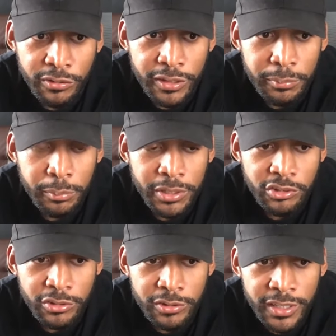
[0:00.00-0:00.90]
So let me make
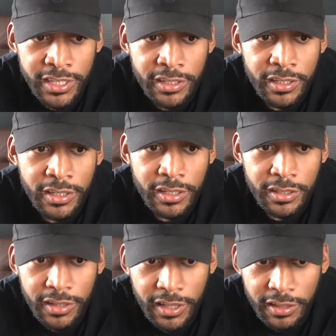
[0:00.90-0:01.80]
sure that
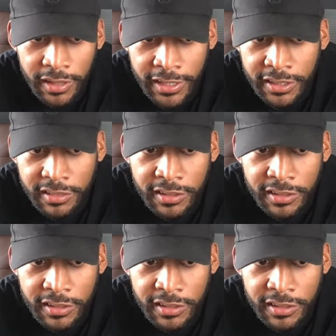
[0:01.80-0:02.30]
I get